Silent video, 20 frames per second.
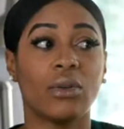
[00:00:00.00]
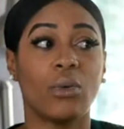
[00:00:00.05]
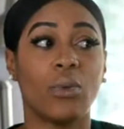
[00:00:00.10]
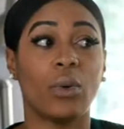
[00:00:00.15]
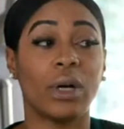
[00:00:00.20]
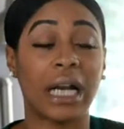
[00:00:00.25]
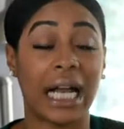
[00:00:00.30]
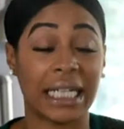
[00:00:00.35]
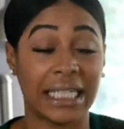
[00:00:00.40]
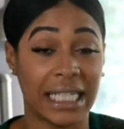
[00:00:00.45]

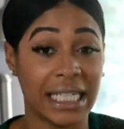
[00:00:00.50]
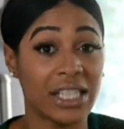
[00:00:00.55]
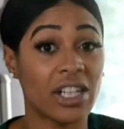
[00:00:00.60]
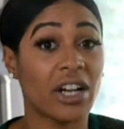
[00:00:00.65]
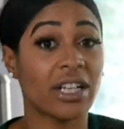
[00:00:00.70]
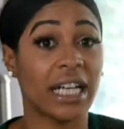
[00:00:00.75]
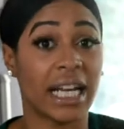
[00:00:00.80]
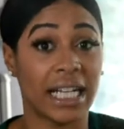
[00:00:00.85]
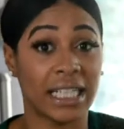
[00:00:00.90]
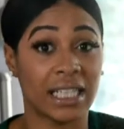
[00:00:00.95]
when I did
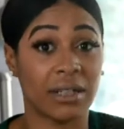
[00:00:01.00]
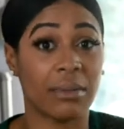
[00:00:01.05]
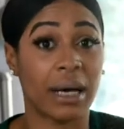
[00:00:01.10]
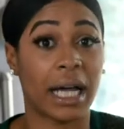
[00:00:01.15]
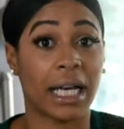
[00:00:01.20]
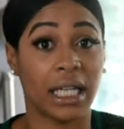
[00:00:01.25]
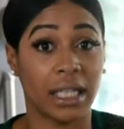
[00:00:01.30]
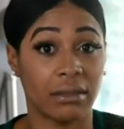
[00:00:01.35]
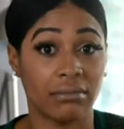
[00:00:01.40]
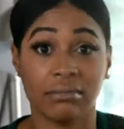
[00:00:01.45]
start dating
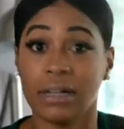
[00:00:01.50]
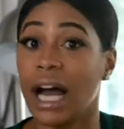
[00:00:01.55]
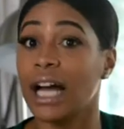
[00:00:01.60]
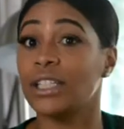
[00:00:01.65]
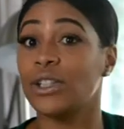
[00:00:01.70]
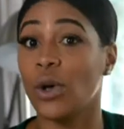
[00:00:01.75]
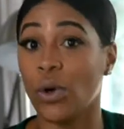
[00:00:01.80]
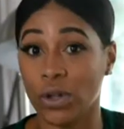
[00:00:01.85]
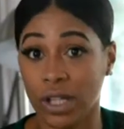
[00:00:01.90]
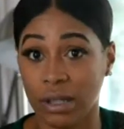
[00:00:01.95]
somebody, I
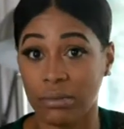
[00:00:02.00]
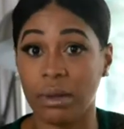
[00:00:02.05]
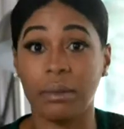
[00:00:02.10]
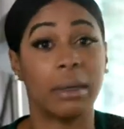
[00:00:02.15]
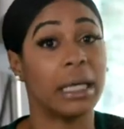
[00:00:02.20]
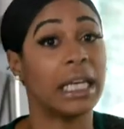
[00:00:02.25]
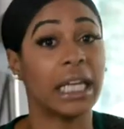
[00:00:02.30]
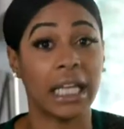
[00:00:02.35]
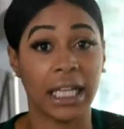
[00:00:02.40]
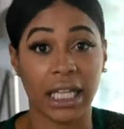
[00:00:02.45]
told them
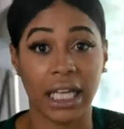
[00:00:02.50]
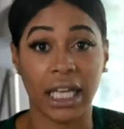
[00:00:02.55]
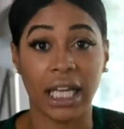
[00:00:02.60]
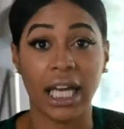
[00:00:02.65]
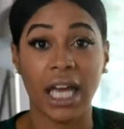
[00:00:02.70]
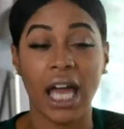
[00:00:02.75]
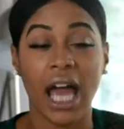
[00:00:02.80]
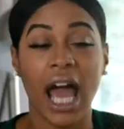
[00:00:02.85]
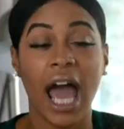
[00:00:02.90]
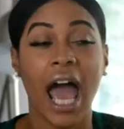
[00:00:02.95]
immediately.
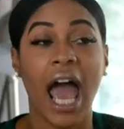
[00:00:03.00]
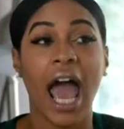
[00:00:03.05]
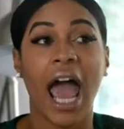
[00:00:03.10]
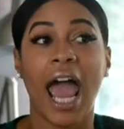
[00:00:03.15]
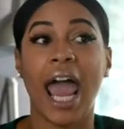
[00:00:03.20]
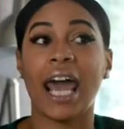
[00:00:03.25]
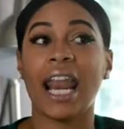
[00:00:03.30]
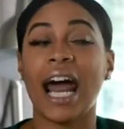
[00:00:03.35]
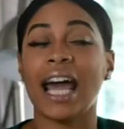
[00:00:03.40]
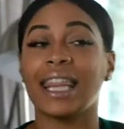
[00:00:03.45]

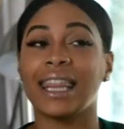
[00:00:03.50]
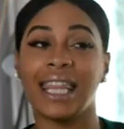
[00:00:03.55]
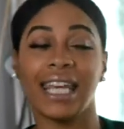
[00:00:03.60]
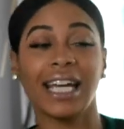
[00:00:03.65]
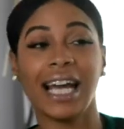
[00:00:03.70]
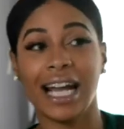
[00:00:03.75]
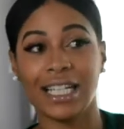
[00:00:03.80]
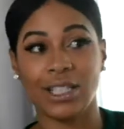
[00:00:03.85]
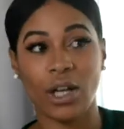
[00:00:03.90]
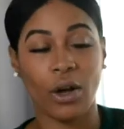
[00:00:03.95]
And I
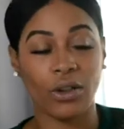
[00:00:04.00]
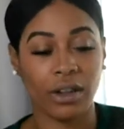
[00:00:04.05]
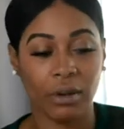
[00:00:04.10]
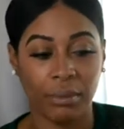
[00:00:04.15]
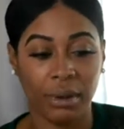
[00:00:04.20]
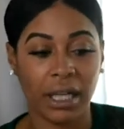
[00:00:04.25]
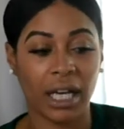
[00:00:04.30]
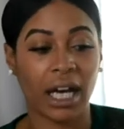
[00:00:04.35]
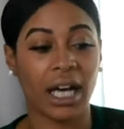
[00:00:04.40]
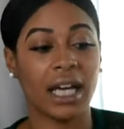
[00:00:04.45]
think I told them
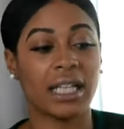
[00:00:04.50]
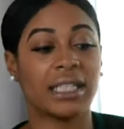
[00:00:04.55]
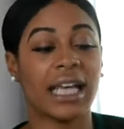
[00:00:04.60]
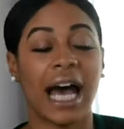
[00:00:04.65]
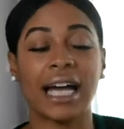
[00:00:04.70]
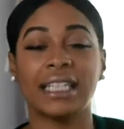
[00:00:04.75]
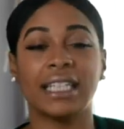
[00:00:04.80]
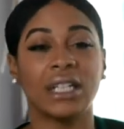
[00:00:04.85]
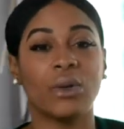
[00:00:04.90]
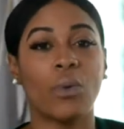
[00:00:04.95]
because
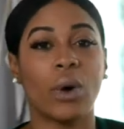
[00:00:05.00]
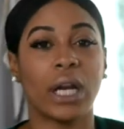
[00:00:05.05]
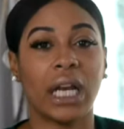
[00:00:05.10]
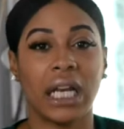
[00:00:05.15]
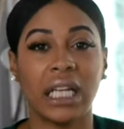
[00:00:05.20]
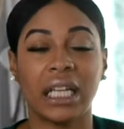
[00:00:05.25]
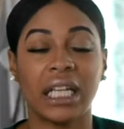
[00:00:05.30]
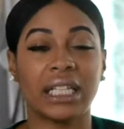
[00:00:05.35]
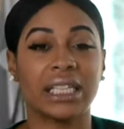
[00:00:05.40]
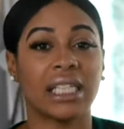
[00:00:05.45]
I didn't want
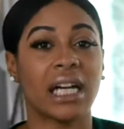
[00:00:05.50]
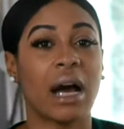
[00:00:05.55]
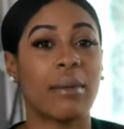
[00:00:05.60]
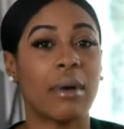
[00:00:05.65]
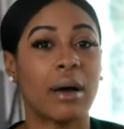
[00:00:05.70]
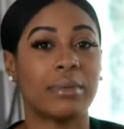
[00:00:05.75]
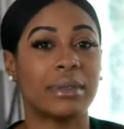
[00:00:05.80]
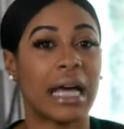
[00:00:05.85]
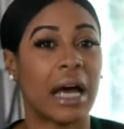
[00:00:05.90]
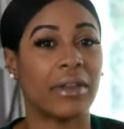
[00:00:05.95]
anything to come
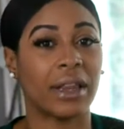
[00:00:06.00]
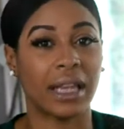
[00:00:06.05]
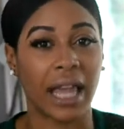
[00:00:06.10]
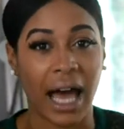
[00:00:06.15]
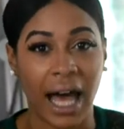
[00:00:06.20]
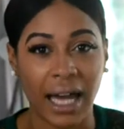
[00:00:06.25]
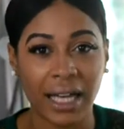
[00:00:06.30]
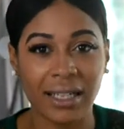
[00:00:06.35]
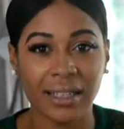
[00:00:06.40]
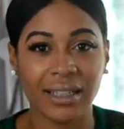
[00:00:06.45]
up down the
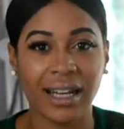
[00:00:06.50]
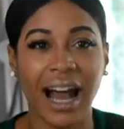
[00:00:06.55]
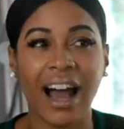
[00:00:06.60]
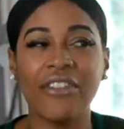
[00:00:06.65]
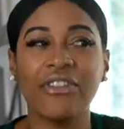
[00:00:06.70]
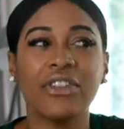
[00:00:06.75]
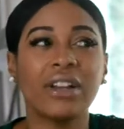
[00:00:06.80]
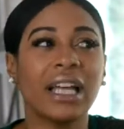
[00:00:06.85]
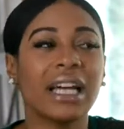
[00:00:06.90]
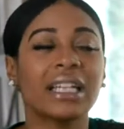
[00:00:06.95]
line.
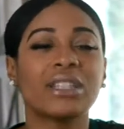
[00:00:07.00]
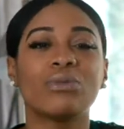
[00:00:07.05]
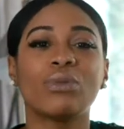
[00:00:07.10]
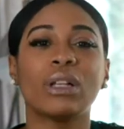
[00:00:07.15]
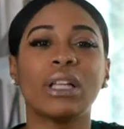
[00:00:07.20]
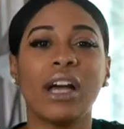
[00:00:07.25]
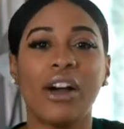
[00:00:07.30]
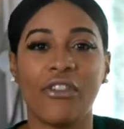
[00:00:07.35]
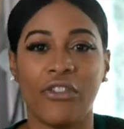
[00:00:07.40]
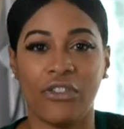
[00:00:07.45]
I feel like it's
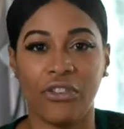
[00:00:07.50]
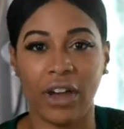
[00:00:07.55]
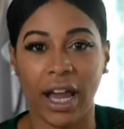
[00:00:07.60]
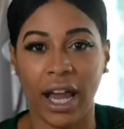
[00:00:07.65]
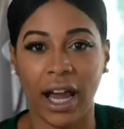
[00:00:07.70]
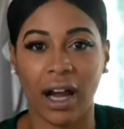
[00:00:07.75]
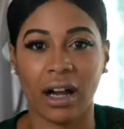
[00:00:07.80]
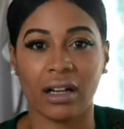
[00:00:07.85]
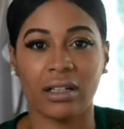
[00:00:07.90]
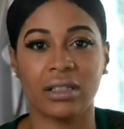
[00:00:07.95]
really
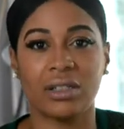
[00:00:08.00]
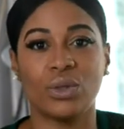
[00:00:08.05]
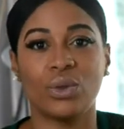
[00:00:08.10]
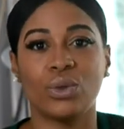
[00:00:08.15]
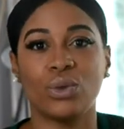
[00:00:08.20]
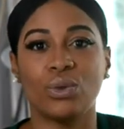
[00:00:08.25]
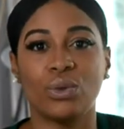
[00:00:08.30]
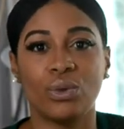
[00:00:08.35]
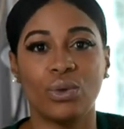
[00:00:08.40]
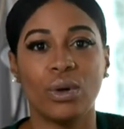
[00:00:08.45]
unfair
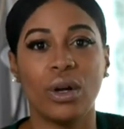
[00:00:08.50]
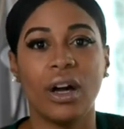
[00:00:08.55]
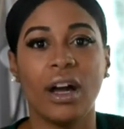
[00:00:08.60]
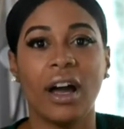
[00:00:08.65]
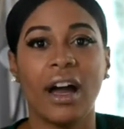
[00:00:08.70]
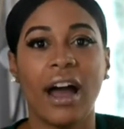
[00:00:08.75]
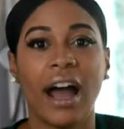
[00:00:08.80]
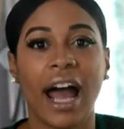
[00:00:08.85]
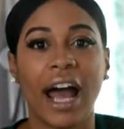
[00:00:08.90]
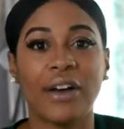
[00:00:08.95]
to
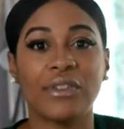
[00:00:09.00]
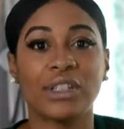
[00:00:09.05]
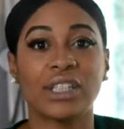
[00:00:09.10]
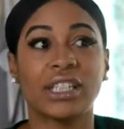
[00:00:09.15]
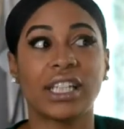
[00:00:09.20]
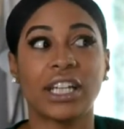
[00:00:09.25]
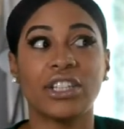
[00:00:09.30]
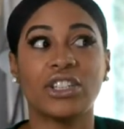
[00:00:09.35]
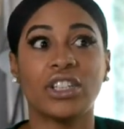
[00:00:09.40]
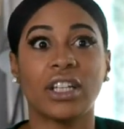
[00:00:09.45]
have
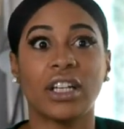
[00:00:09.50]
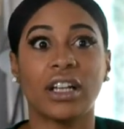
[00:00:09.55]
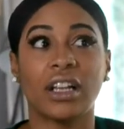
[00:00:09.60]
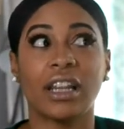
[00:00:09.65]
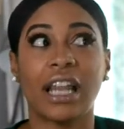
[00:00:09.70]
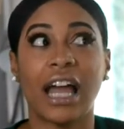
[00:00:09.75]
such a